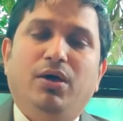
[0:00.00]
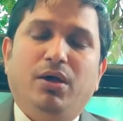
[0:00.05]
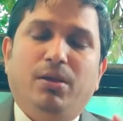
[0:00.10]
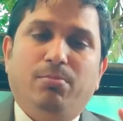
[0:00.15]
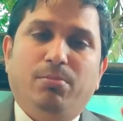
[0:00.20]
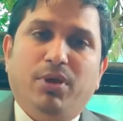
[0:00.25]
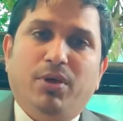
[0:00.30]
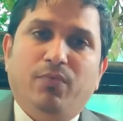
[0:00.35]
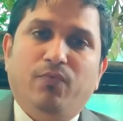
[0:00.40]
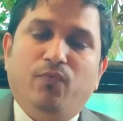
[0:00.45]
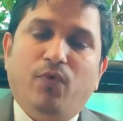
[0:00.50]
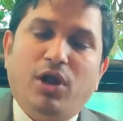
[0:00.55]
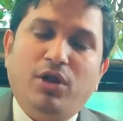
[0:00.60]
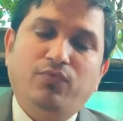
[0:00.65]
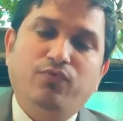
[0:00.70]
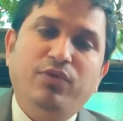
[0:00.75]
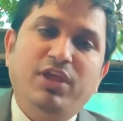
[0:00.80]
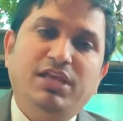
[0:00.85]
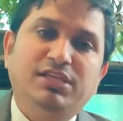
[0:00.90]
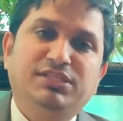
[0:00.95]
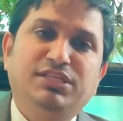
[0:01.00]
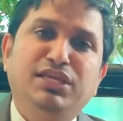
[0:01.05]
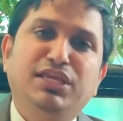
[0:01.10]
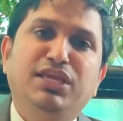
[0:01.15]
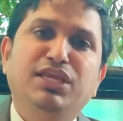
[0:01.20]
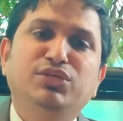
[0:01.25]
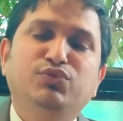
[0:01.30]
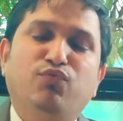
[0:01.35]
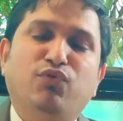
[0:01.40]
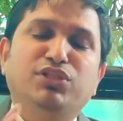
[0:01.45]
what we are seeing is
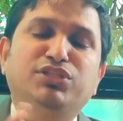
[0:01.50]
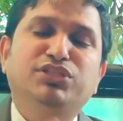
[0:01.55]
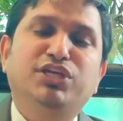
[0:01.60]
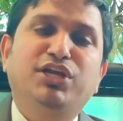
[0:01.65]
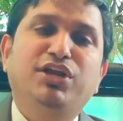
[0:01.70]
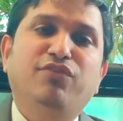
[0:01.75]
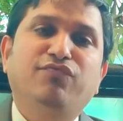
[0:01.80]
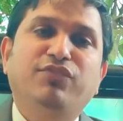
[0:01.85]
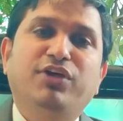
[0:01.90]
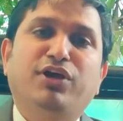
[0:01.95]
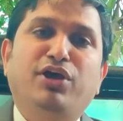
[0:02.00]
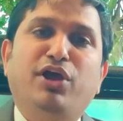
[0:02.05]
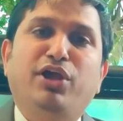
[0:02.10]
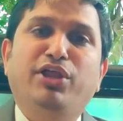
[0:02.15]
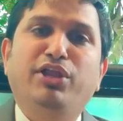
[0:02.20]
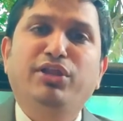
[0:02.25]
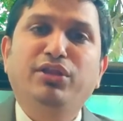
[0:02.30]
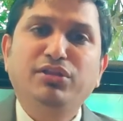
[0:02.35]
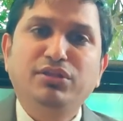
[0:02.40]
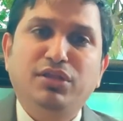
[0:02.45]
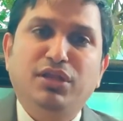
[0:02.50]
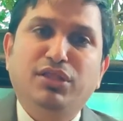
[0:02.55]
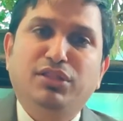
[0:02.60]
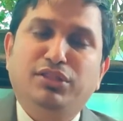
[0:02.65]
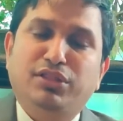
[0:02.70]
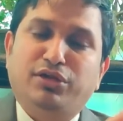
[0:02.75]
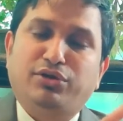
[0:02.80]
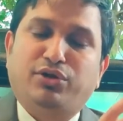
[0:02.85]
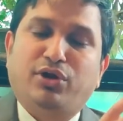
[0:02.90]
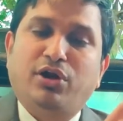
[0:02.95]
one side of the coin, the
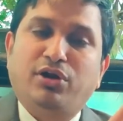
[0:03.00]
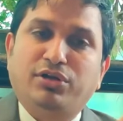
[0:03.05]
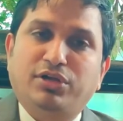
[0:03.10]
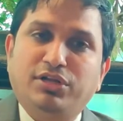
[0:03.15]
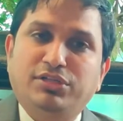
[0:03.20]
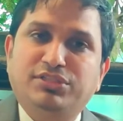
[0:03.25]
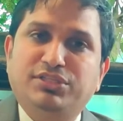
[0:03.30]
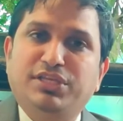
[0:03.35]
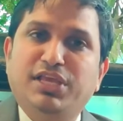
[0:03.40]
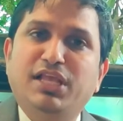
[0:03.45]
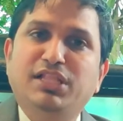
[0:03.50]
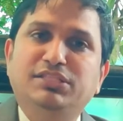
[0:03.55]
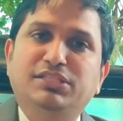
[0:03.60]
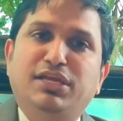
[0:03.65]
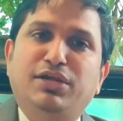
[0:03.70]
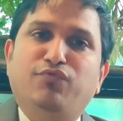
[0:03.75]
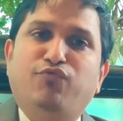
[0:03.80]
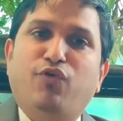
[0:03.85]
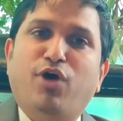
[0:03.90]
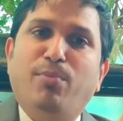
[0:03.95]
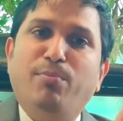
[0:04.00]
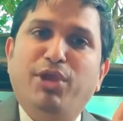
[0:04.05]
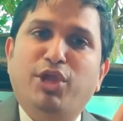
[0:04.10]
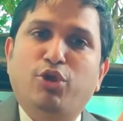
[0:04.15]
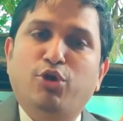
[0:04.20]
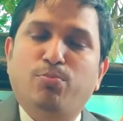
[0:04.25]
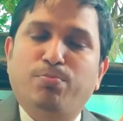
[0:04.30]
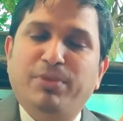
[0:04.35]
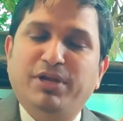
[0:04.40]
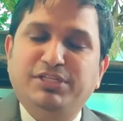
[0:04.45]
tractor sales and farm
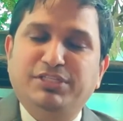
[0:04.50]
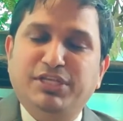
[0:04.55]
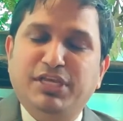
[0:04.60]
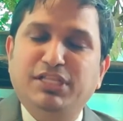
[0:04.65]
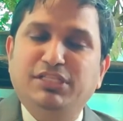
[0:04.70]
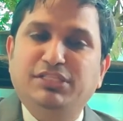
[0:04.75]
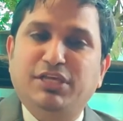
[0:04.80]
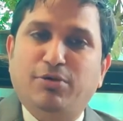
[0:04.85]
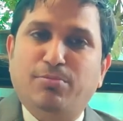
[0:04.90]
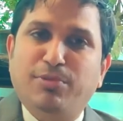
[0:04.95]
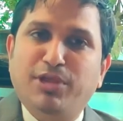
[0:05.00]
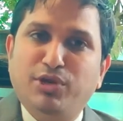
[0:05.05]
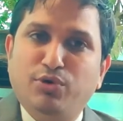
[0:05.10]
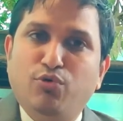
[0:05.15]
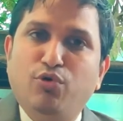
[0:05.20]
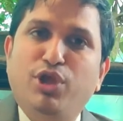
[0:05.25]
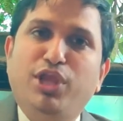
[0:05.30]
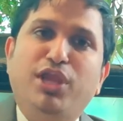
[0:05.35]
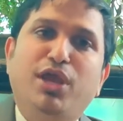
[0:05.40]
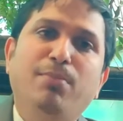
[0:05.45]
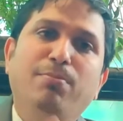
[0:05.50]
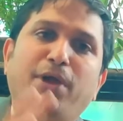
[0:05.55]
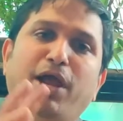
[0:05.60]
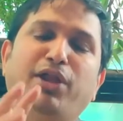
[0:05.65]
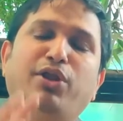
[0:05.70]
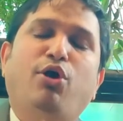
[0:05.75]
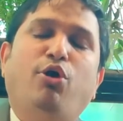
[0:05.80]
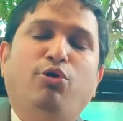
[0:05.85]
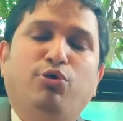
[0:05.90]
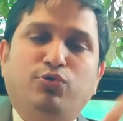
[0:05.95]
equipment sales have been going up, and
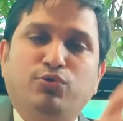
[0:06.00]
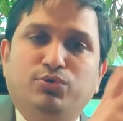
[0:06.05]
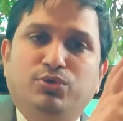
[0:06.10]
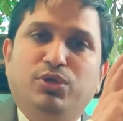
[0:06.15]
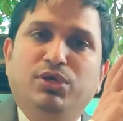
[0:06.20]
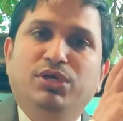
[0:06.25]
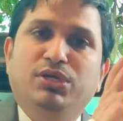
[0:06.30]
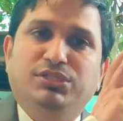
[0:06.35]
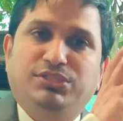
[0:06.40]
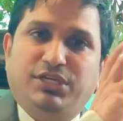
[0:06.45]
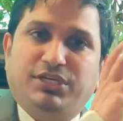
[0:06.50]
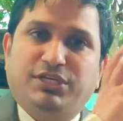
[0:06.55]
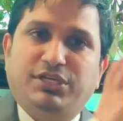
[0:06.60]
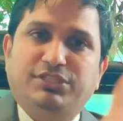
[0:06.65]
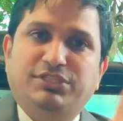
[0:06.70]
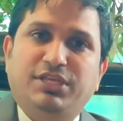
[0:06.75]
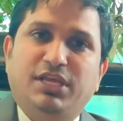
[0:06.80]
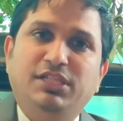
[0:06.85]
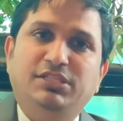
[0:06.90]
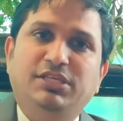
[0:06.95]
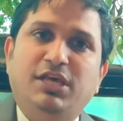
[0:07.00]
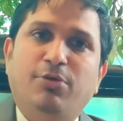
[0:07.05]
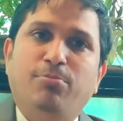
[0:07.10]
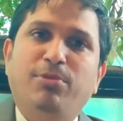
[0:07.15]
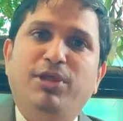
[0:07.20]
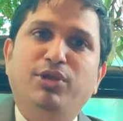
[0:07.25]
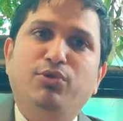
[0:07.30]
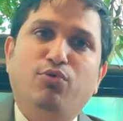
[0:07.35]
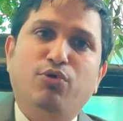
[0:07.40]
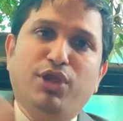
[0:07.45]
auto sector sales have been
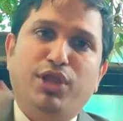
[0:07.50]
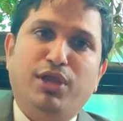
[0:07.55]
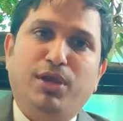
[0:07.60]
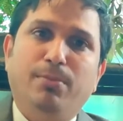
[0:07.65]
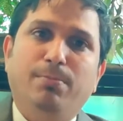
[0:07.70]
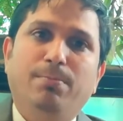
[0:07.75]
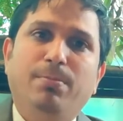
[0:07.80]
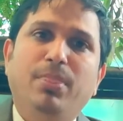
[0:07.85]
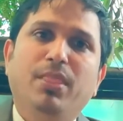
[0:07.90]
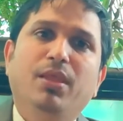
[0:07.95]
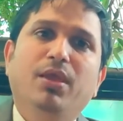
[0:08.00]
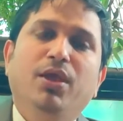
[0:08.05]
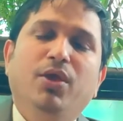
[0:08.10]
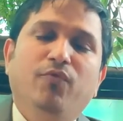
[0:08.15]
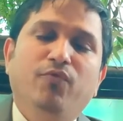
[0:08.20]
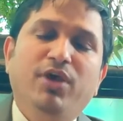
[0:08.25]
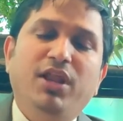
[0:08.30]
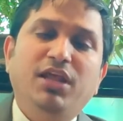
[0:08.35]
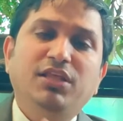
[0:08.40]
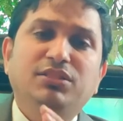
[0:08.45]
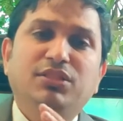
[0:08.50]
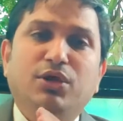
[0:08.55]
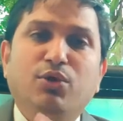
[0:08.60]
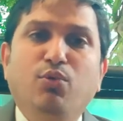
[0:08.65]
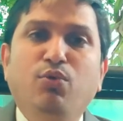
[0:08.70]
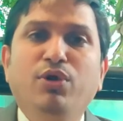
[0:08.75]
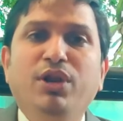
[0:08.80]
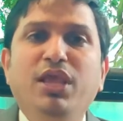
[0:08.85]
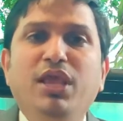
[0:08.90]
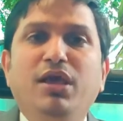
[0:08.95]
going up. Whereas the
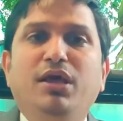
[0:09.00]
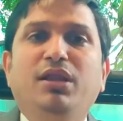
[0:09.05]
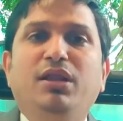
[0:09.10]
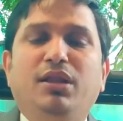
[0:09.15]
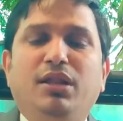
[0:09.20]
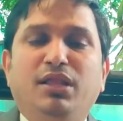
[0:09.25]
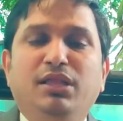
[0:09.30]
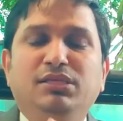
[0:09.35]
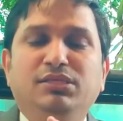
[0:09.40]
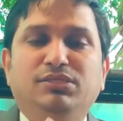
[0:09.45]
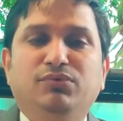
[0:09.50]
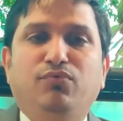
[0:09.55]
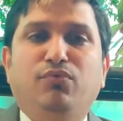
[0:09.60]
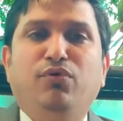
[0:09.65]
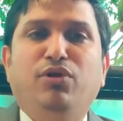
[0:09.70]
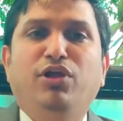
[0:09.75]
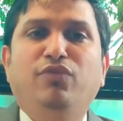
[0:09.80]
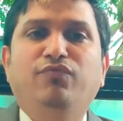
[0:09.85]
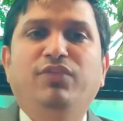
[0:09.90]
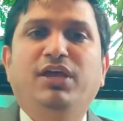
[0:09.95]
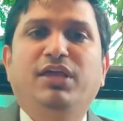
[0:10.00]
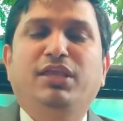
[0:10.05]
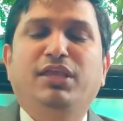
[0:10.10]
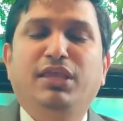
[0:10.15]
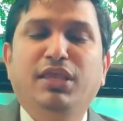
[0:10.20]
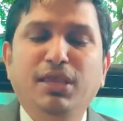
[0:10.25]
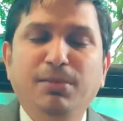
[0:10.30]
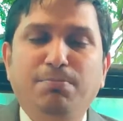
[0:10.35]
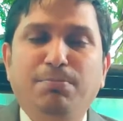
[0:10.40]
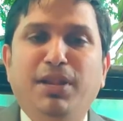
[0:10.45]
Goodyear is one of the key
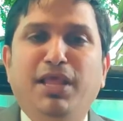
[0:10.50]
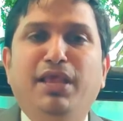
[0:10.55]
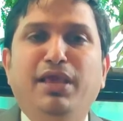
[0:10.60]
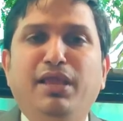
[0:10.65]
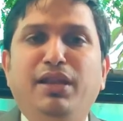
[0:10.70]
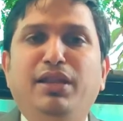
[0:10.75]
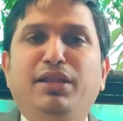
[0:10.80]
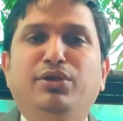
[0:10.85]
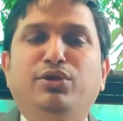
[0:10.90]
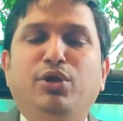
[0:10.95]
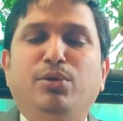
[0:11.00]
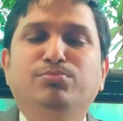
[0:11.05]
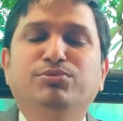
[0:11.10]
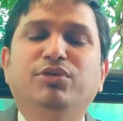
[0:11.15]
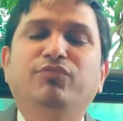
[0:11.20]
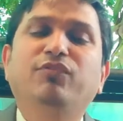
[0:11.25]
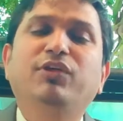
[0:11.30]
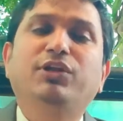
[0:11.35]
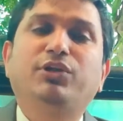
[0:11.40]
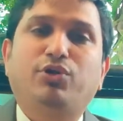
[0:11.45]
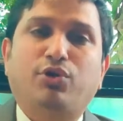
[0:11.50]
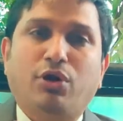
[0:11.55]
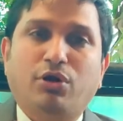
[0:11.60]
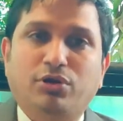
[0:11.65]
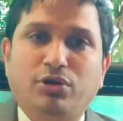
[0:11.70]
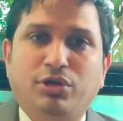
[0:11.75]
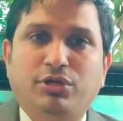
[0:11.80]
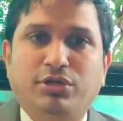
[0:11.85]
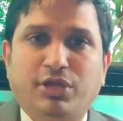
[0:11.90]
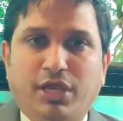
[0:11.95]
player in terms of the tractor
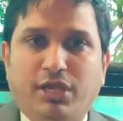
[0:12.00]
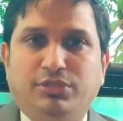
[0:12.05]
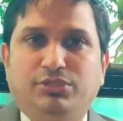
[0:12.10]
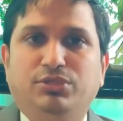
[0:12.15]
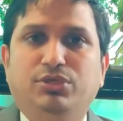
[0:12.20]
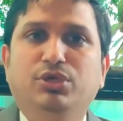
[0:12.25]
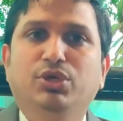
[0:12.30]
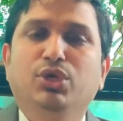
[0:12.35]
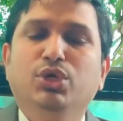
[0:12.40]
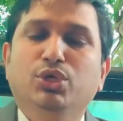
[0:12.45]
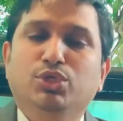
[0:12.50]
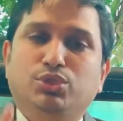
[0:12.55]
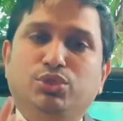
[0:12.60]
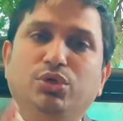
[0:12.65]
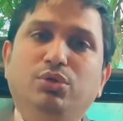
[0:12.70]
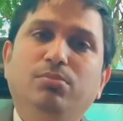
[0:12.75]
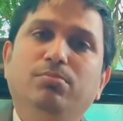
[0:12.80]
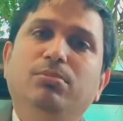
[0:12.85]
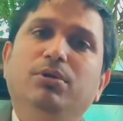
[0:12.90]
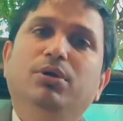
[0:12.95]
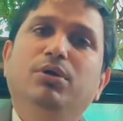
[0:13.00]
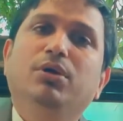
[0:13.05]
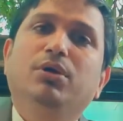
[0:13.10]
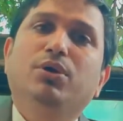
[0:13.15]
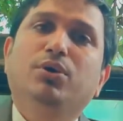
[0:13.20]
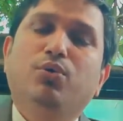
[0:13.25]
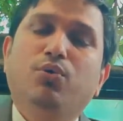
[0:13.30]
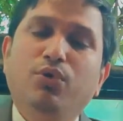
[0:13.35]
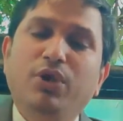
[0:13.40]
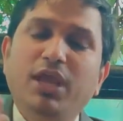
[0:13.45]
tires. So
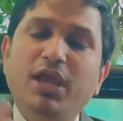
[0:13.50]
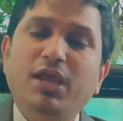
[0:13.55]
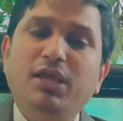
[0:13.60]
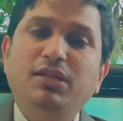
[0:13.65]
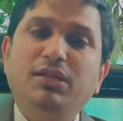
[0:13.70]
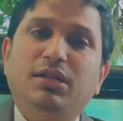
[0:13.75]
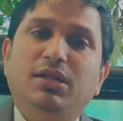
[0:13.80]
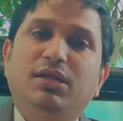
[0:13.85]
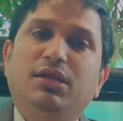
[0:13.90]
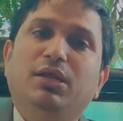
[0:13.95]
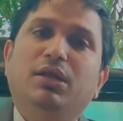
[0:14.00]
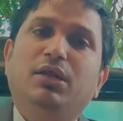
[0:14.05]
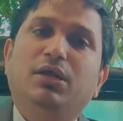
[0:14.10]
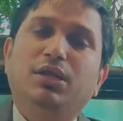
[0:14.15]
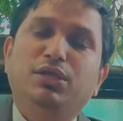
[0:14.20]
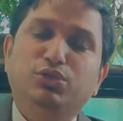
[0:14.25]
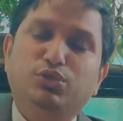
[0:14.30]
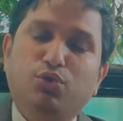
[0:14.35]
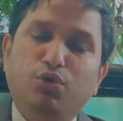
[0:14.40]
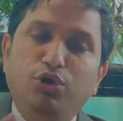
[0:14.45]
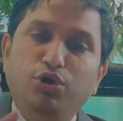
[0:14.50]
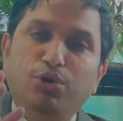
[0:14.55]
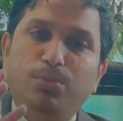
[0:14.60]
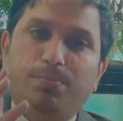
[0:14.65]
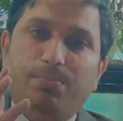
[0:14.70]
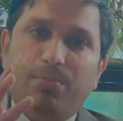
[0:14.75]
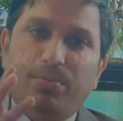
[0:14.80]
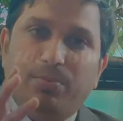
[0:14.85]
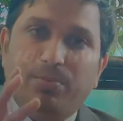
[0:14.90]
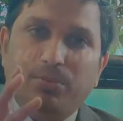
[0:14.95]
Goodyear is going to
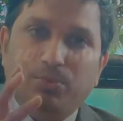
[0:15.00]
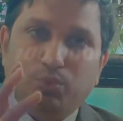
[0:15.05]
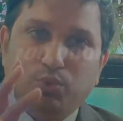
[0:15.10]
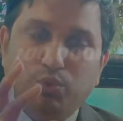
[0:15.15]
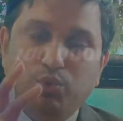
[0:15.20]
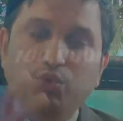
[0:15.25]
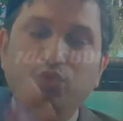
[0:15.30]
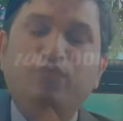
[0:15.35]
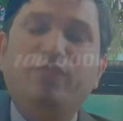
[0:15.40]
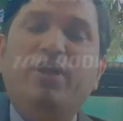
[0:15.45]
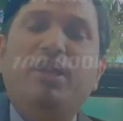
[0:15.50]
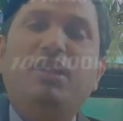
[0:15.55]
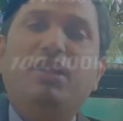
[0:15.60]
do well.